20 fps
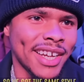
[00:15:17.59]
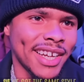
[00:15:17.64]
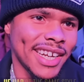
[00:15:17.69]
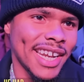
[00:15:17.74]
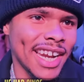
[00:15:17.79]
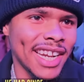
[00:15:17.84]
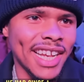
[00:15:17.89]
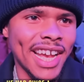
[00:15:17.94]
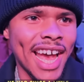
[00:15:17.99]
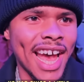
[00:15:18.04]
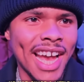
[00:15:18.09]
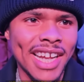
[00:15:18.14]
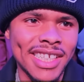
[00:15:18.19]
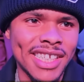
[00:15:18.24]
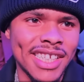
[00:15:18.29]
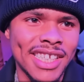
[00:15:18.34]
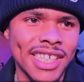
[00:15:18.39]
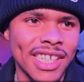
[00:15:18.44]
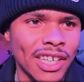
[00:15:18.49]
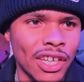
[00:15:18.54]
that he has
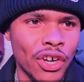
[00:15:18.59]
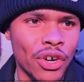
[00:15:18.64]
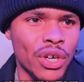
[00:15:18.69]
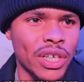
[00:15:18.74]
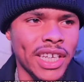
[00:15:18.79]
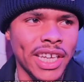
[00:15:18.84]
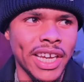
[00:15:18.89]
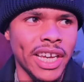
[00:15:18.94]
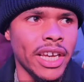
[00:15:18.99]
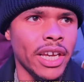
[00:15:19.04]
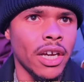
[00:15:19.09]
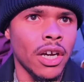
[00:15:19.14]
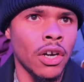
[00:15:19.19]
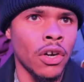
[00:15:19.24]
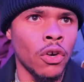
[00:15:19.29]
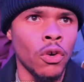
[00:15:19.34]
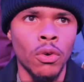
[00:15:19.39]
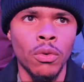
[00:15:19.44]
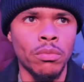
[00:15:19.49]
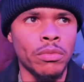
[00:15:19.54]
since a little kid.
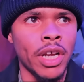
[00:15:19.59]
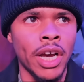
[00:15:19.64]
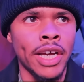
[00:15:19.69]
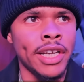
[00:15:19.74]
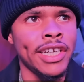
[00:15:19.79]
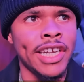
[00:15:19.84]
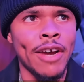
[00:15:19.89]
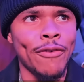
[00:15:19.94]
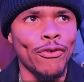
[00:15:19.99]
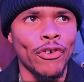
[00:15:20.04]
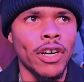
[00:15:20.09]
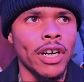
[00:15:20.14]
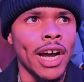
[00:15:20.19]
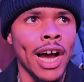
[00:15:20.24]
Nothing different.